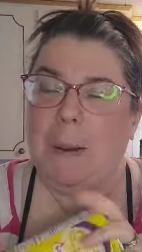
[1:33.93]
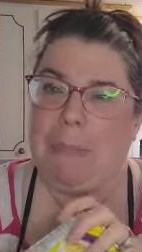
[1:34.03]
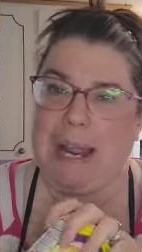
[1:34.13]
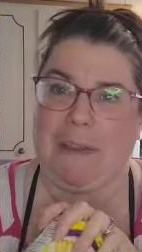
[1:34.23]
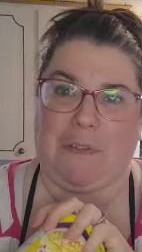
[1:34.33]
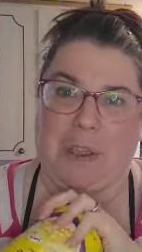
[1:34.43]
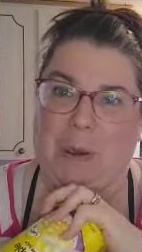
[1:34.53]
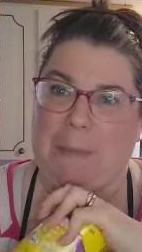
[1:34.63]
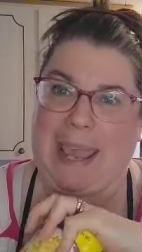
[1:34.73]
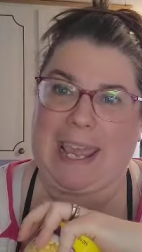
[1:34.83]
But if
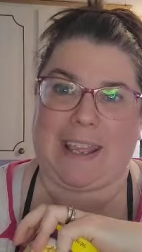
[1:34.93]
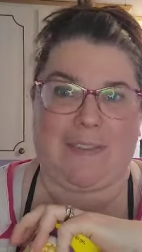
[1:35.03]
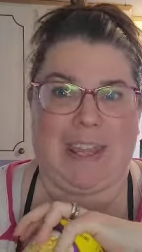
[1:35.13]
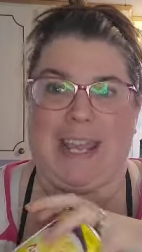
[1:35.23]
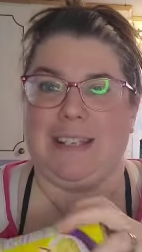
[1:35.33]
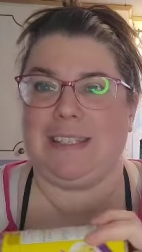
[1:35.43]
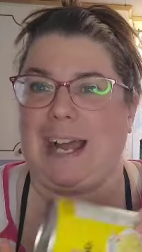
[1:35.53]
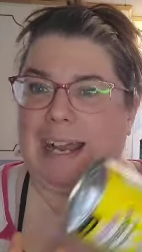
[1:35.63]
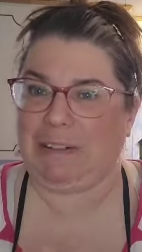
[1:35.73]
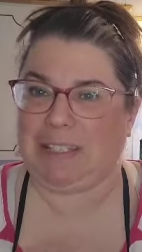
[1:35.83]
you make this,
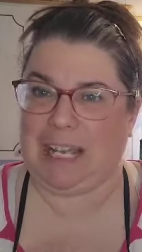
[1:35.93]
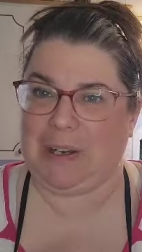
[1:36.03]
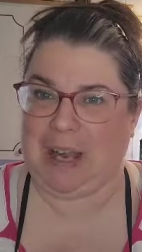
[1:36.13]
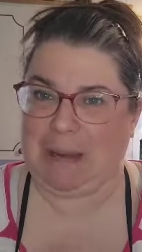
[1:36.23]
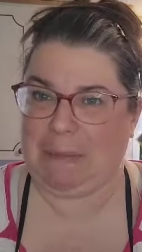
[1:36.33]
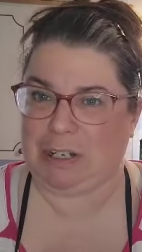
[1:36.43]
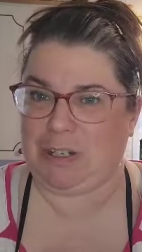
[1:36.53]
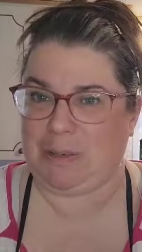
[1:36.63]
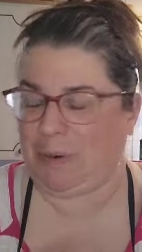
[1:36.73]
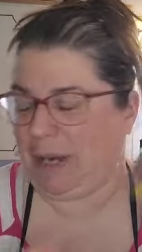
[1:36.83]
I will tell you how
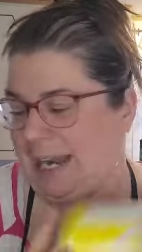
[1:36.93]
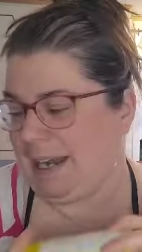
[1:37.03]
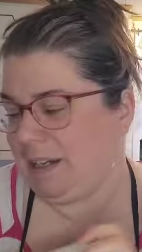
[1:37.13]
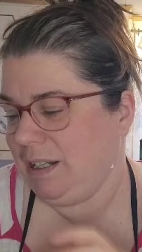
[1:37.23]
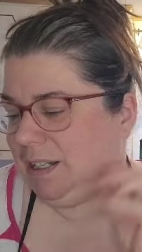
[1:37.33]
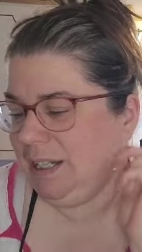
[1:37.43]
much to put in.